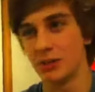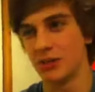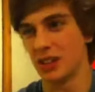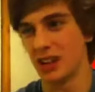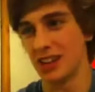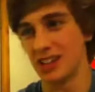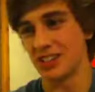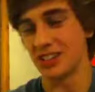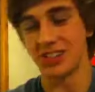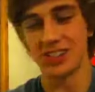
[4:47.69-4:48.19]

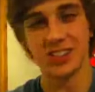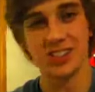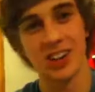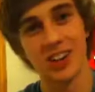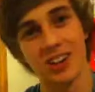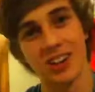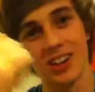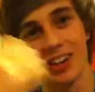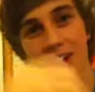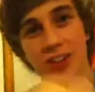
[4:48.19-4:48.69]
I just
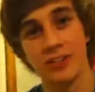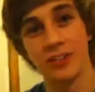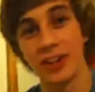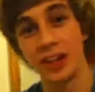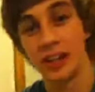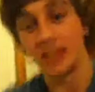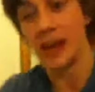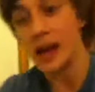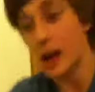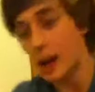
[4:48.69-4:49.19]
suck at colouring
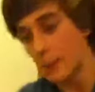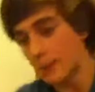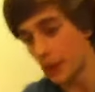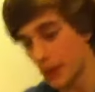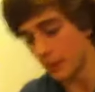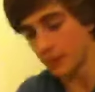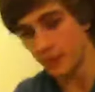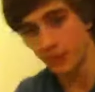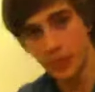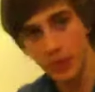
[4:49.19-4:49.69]
in.
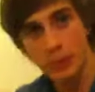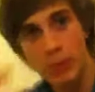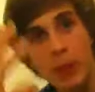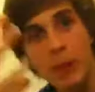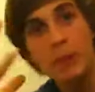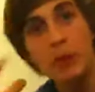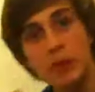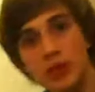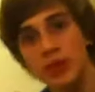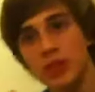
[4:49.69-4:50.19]
But
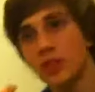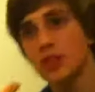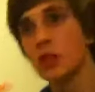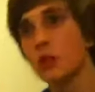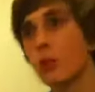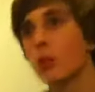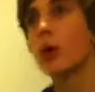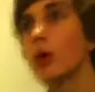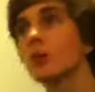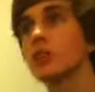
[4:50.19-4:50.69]

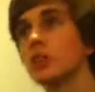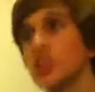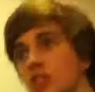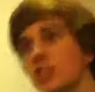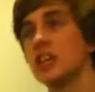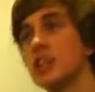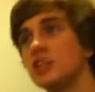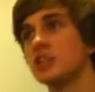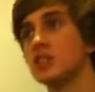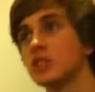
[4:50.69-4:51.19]
the world
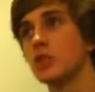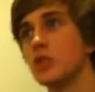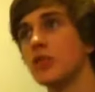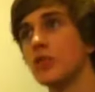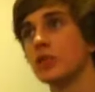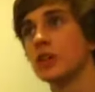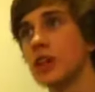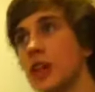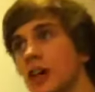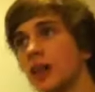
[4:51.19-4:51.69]
changes
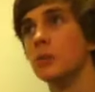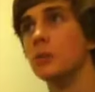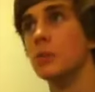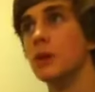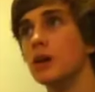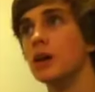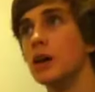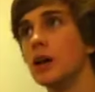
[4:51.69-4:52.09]
over time.